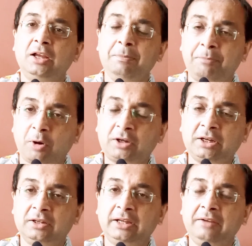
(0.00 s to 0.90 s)

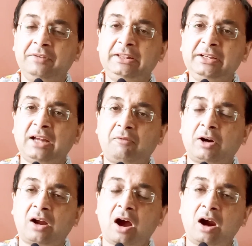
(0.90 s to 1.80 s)
important within
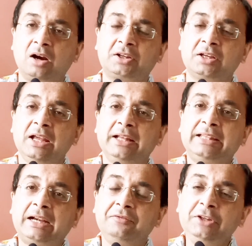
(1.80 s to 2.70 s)
our heart
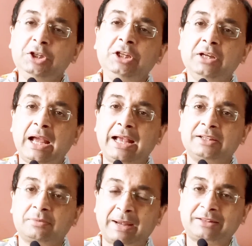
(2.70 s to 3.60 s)
that we
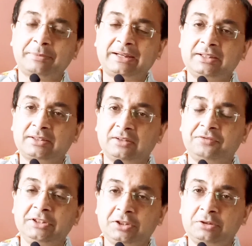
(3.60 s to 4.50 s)
as mathematics and
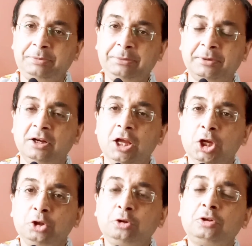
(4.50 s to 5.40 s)
physics people
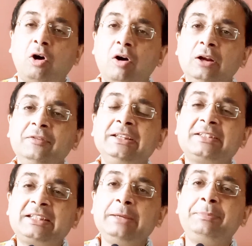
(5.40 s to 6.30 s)
should
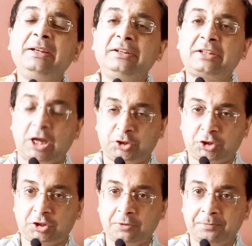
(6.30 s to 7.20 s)
always keep in
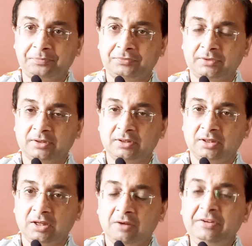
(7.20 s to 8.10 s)
touch
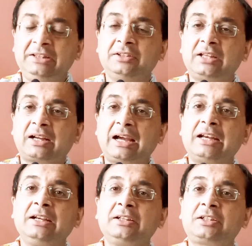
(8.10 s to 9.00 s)
with the
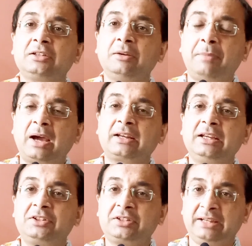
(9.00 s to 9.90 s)
current
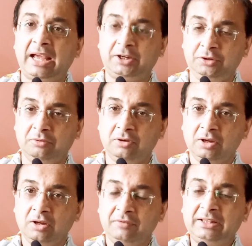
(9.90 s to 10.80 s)
market scenario,
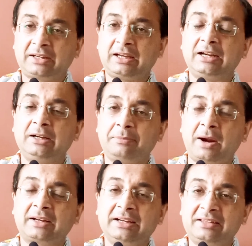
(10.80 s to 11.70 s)
with the current
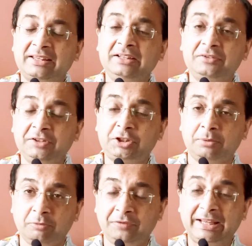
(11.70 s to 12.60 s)
market things which
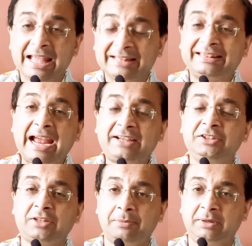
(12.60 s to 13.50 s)
are moving.
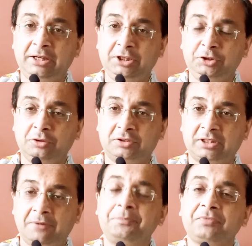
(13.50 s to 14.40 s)
That is upgrading
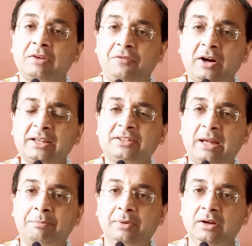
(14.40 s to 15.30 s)
yourself. For
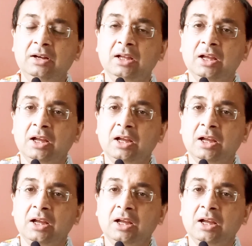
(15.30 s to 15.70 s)
example,